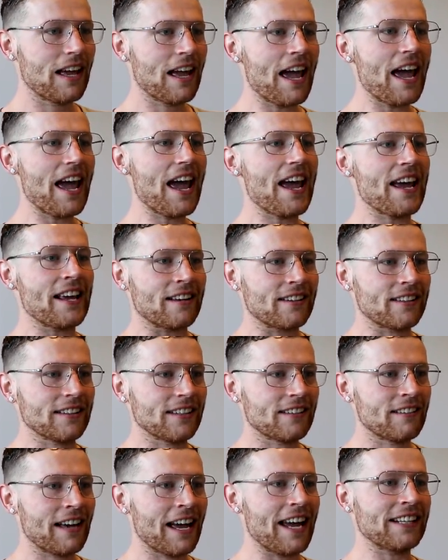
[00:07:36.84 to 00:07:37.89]
Hey,
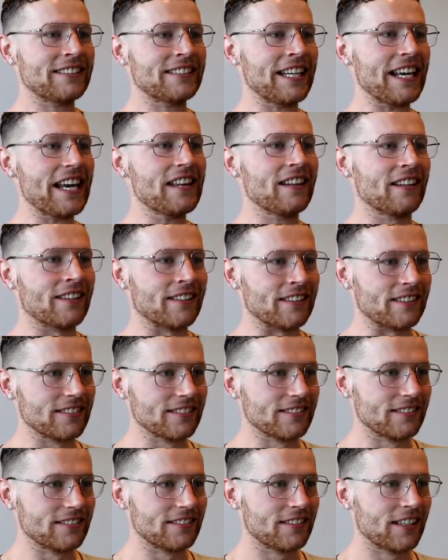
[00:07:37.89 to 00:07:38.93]
hey, Thielen.
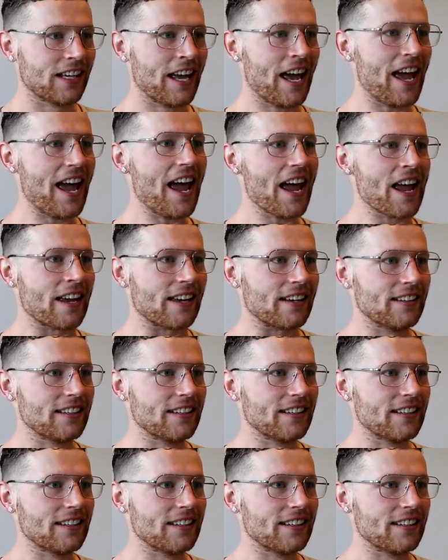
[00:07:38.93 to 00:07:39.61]
Hey,